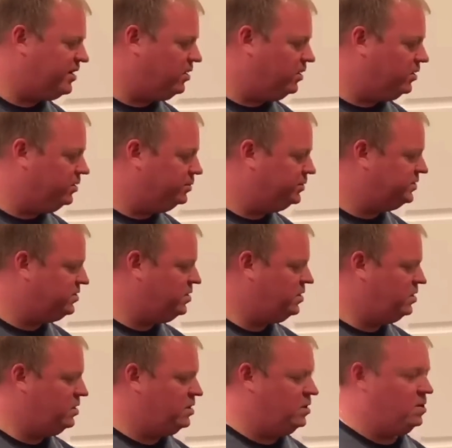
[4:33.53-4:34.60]
herbs
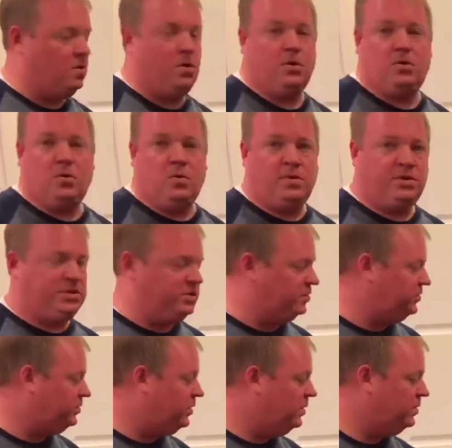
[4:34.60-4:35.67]
are going
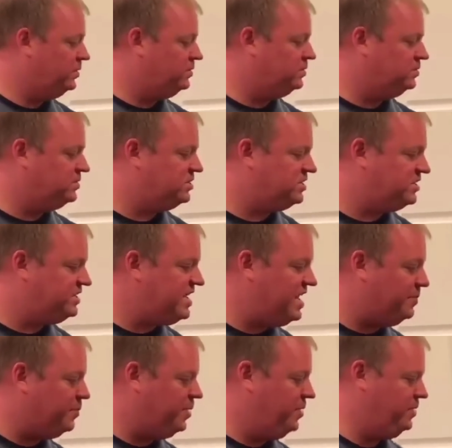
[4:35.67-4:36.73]
to
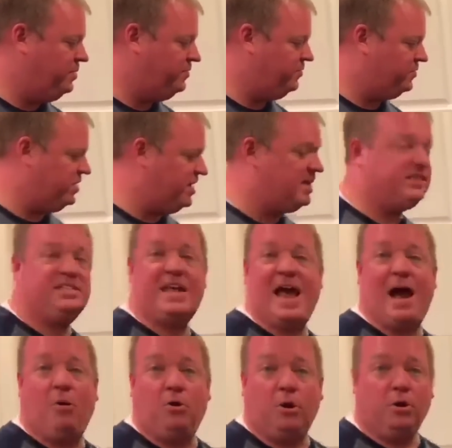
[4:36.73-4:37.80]
steep for the next
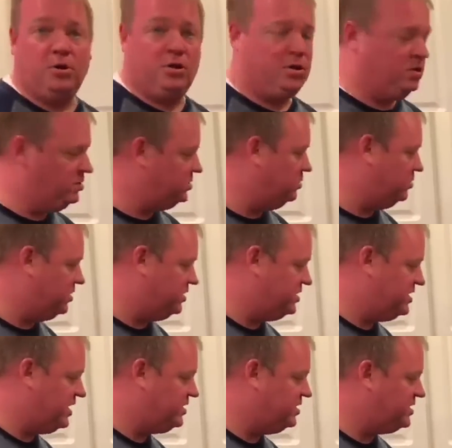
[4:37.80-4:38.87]
hour. So we're going to
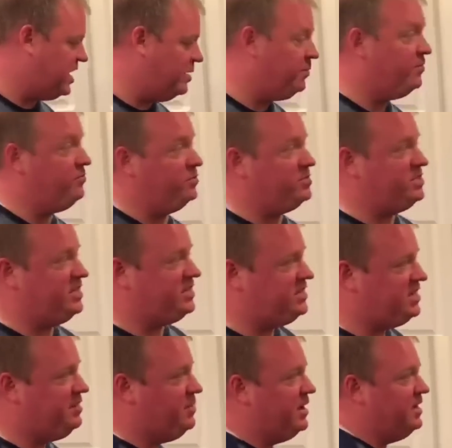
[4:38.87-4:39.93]
set the timer for
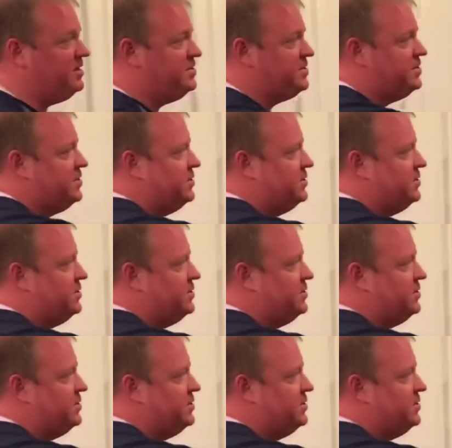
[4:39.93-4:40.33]
60 minutes.